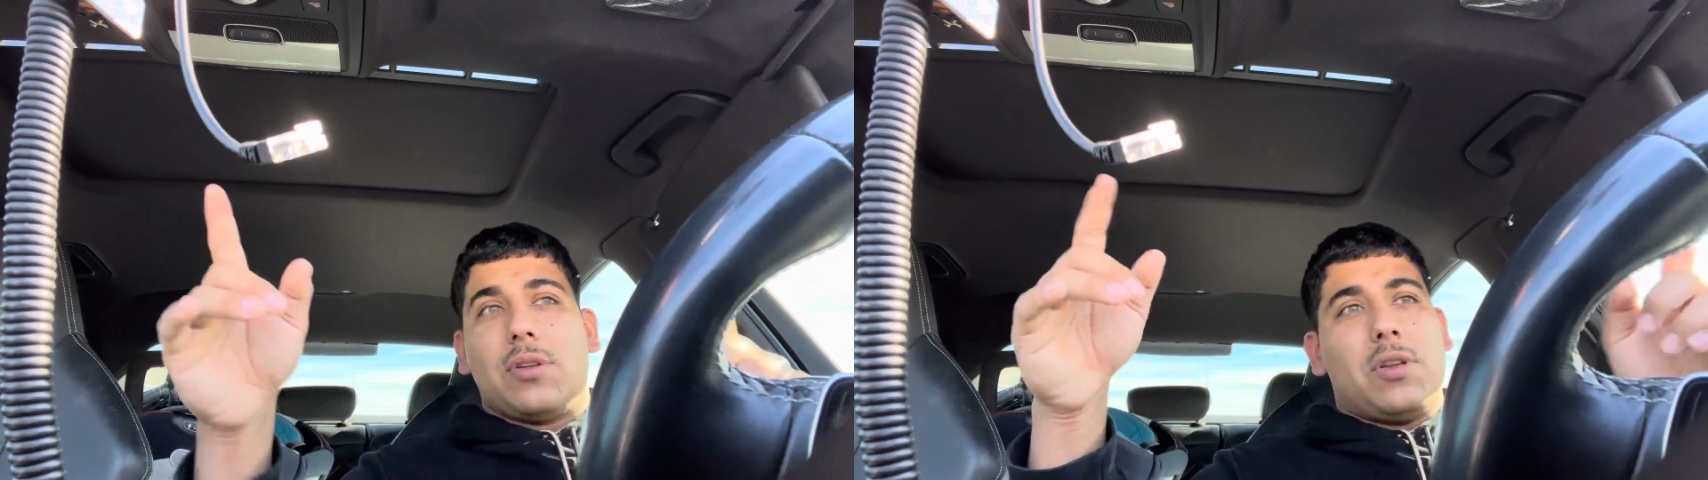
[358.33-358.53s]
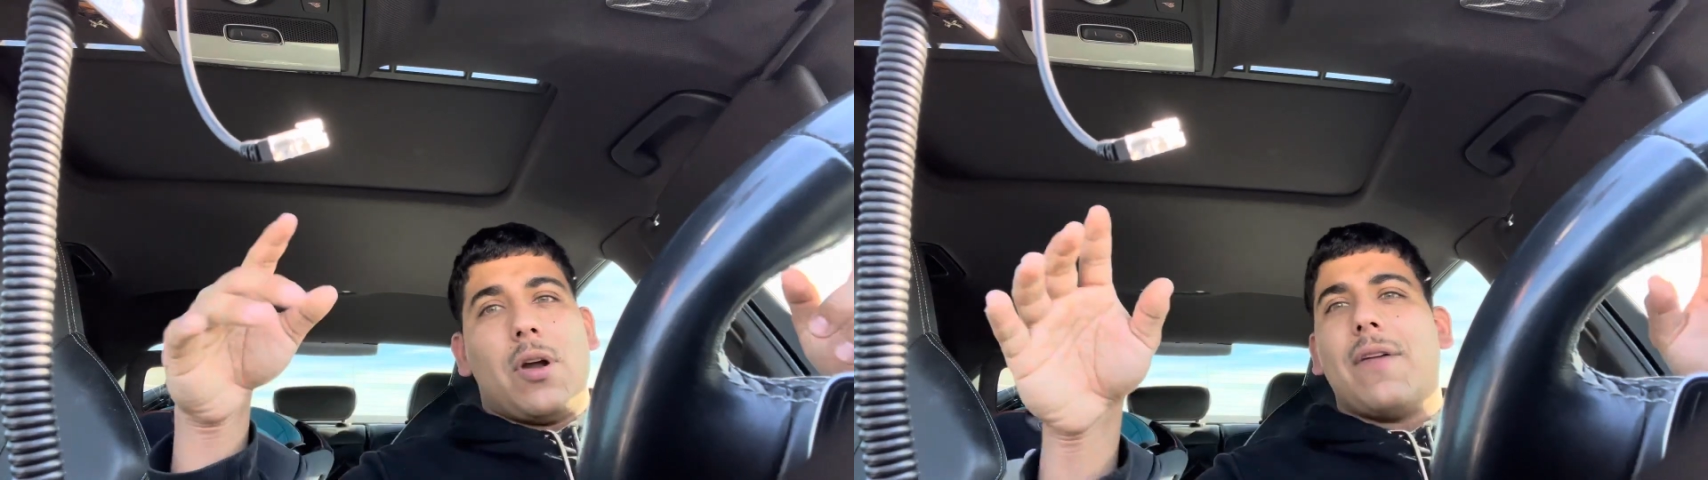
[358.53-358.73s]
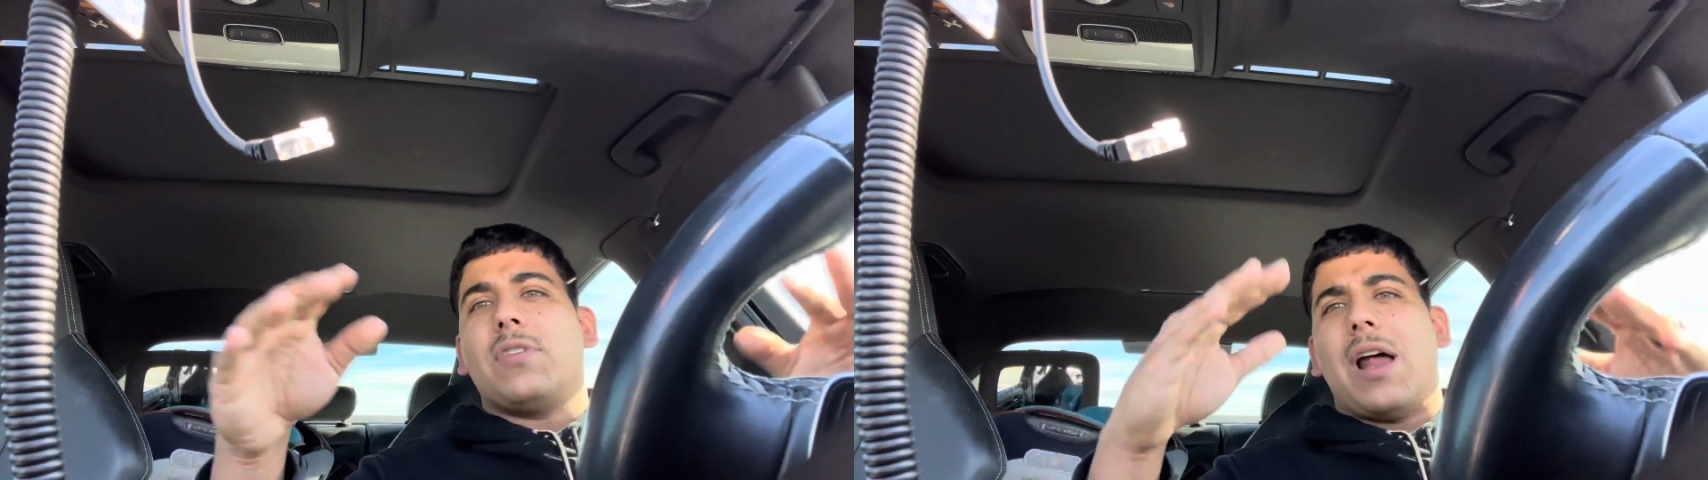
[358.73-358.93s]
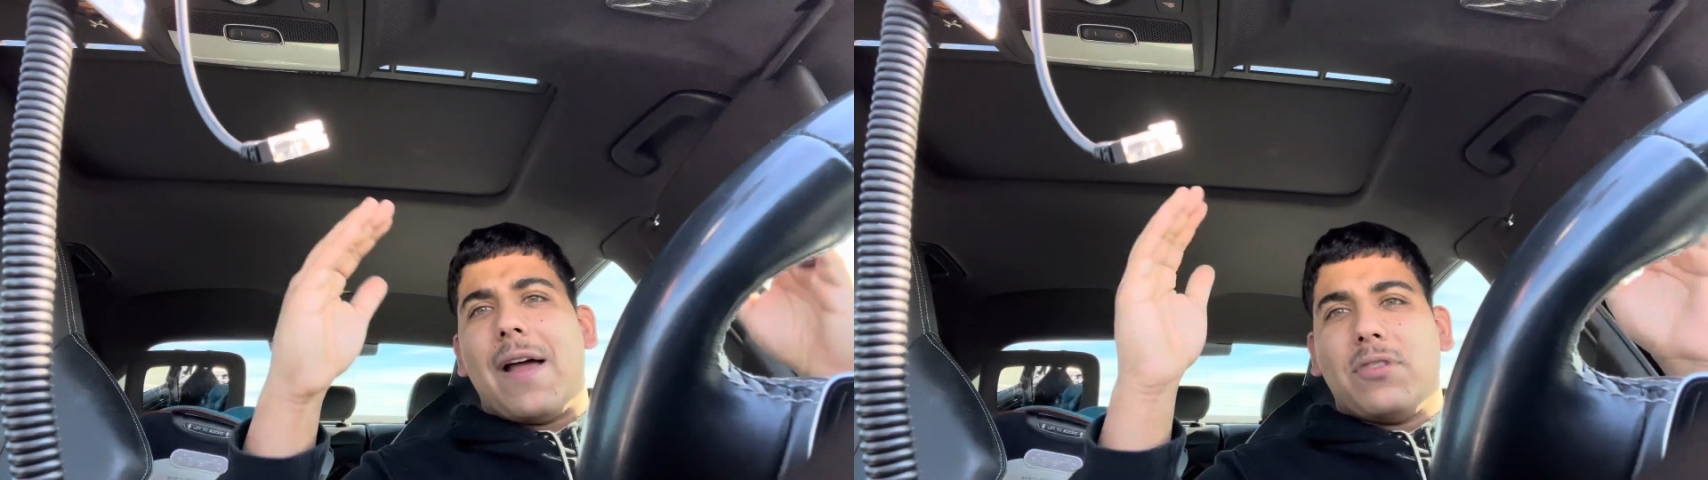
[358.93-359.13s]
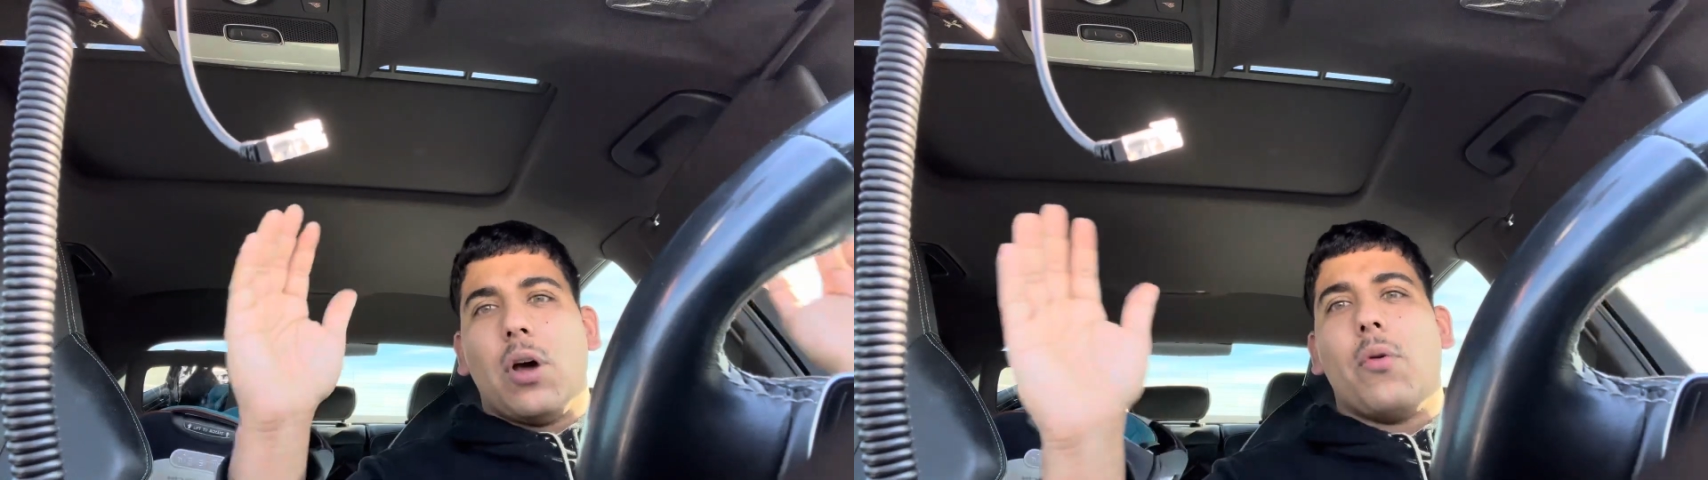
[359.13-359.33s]
you know,
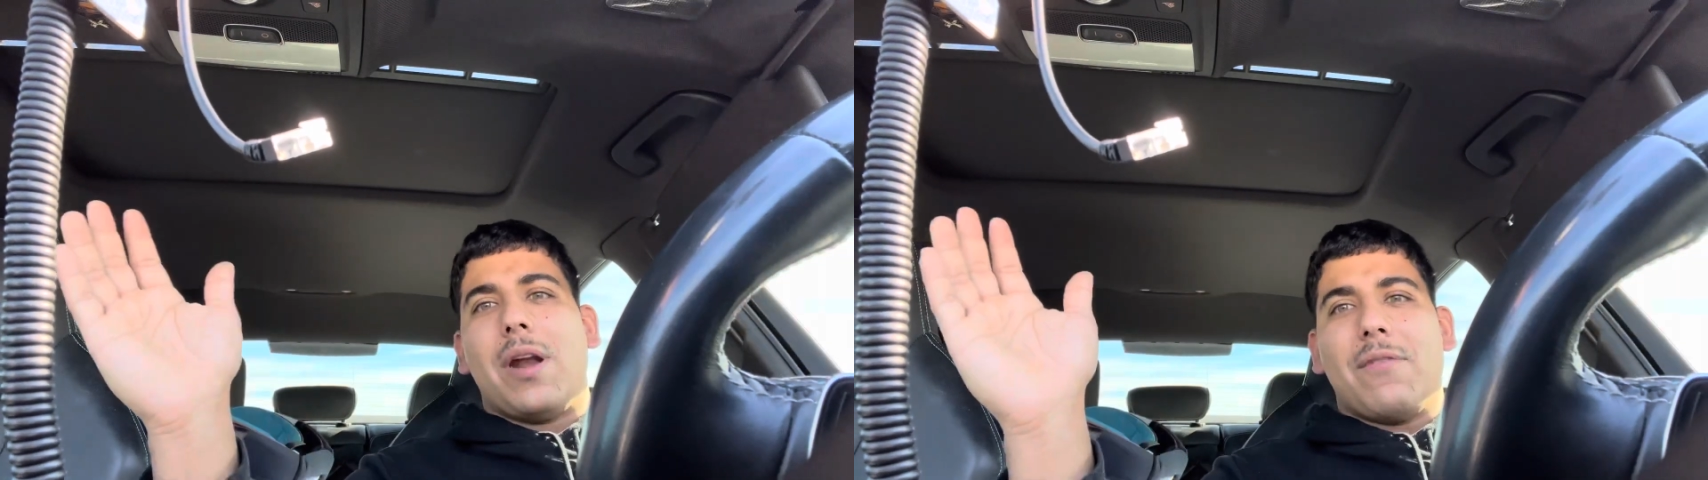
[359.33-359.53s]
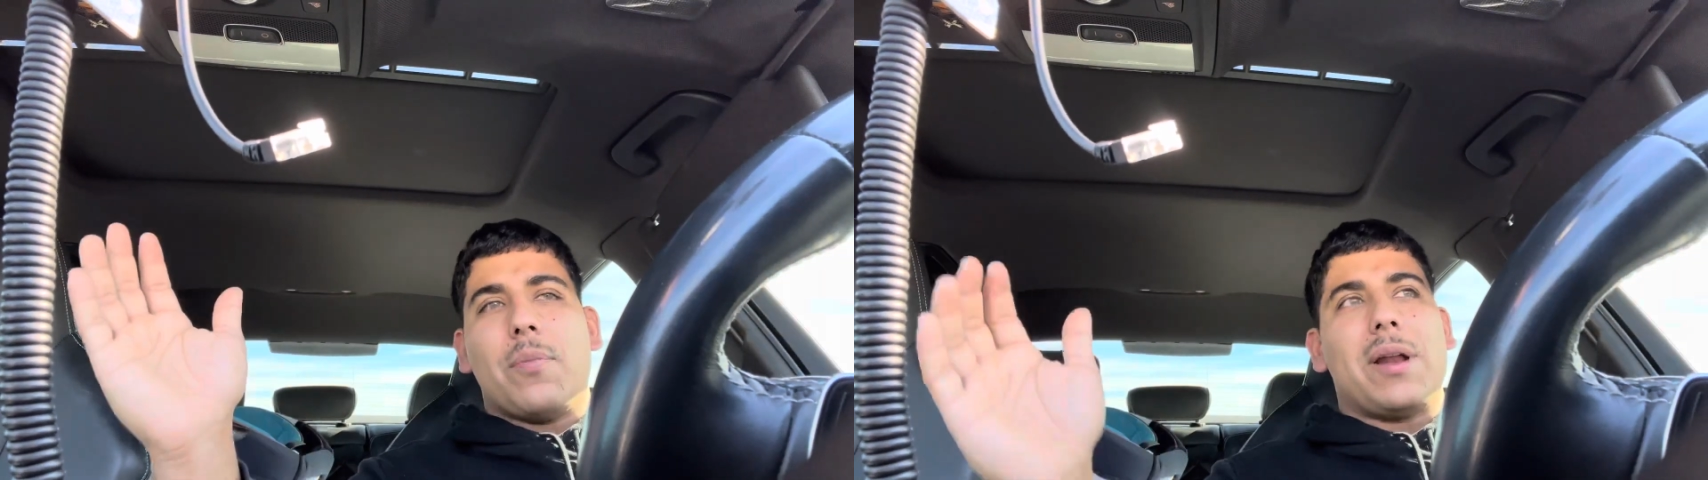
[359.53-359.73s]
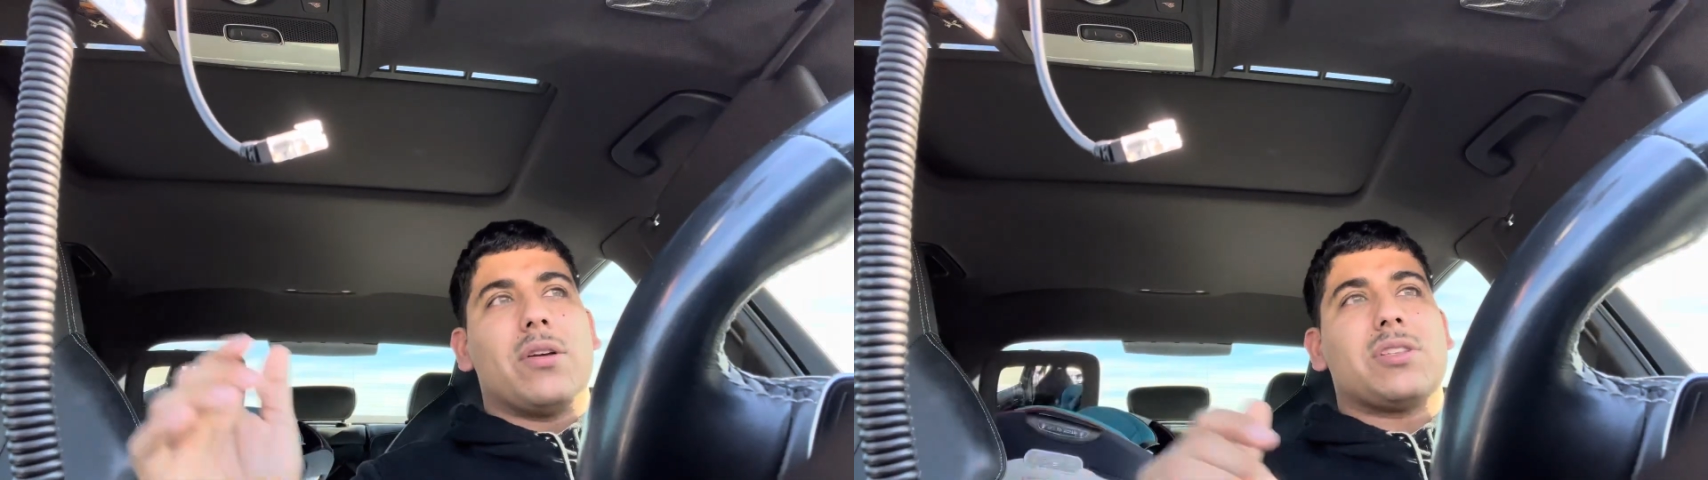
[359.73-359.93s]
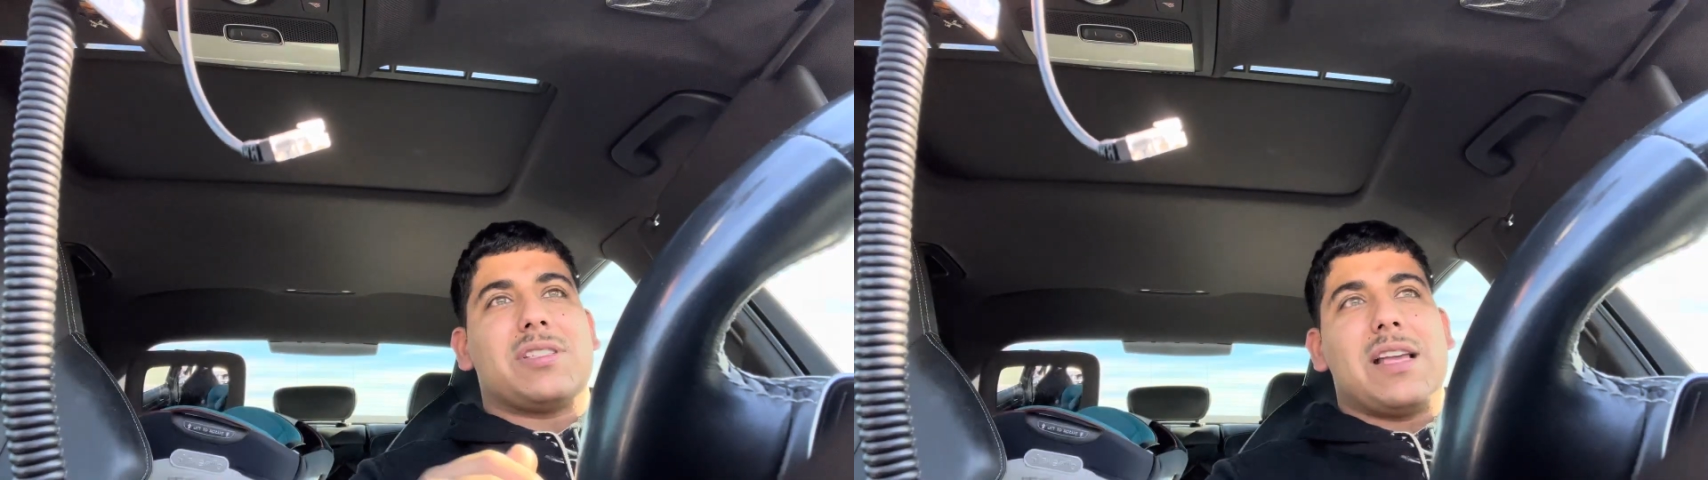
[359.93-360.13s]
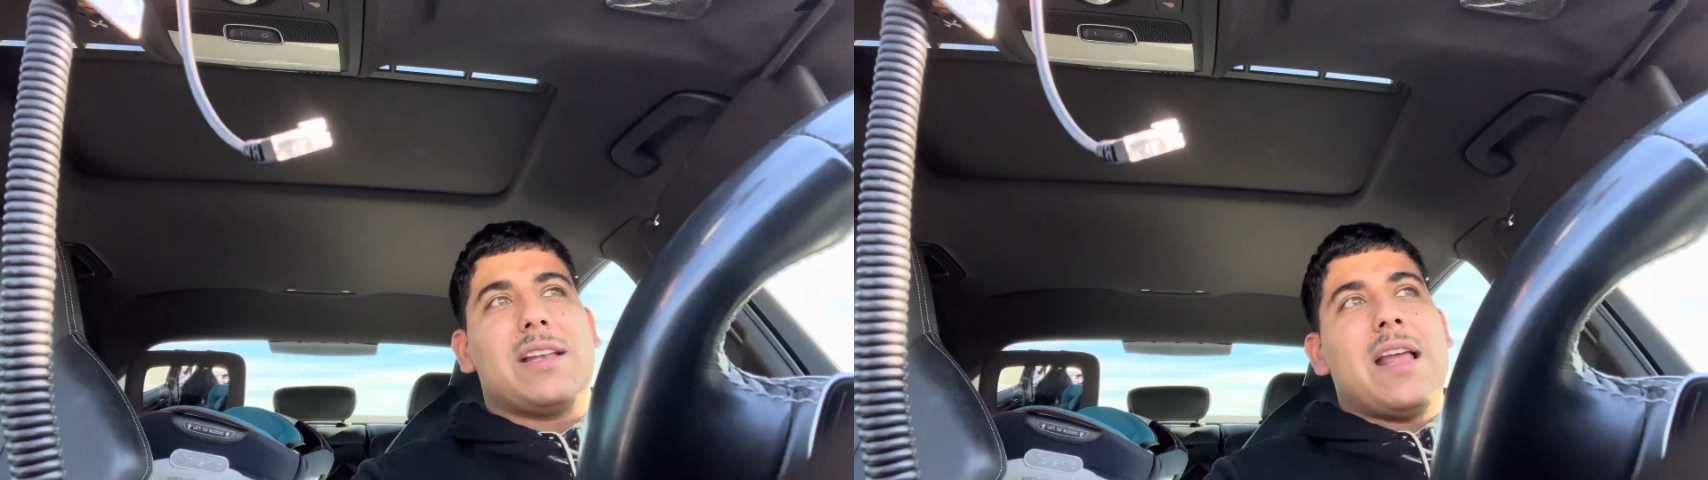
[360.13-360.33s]
I've done what everybody else has
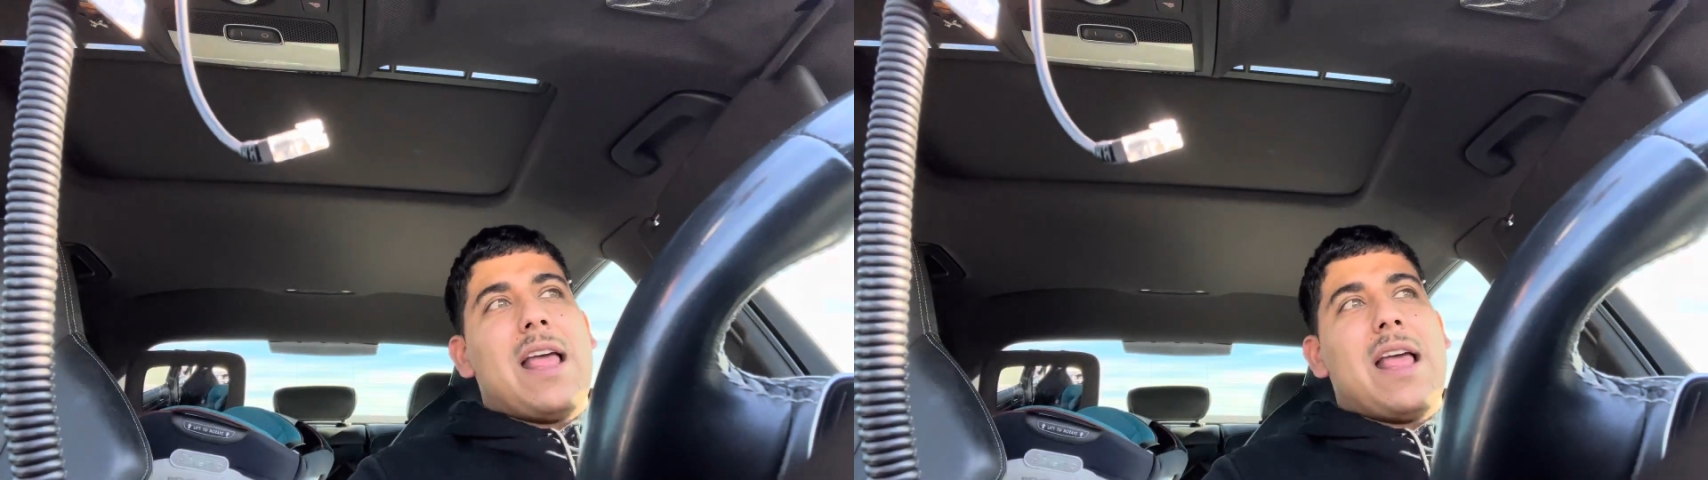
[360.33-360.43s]
said.